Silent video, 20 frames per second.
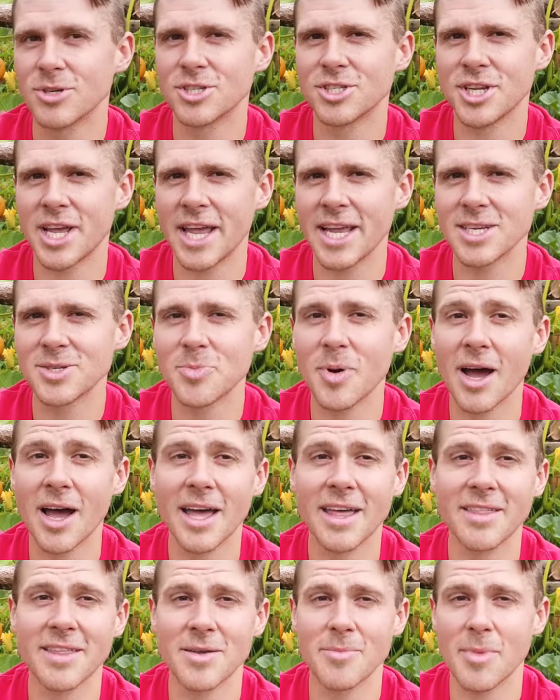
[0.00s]
which was changed
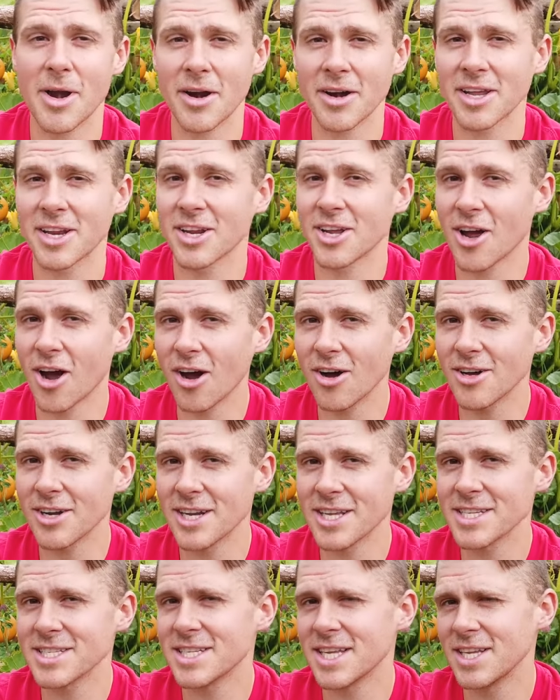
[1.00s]
by the American
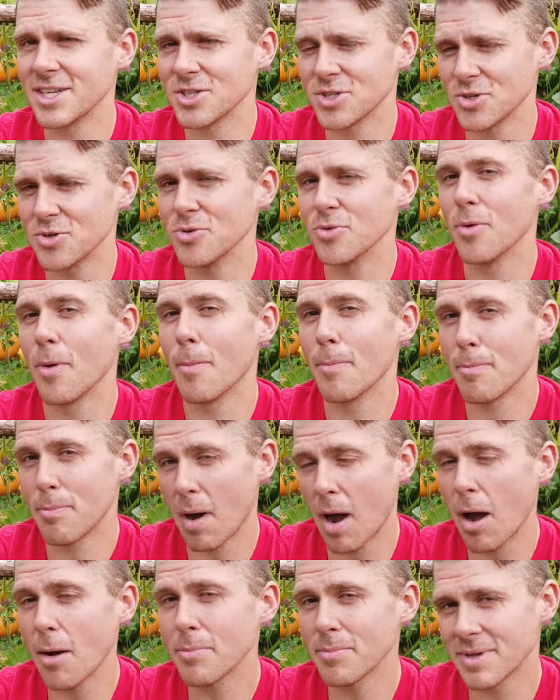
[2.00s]
colonists into
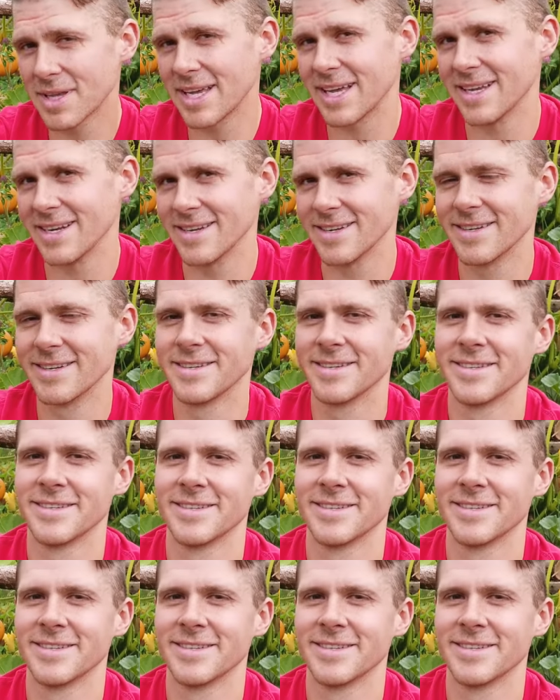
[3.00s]
pumpkin.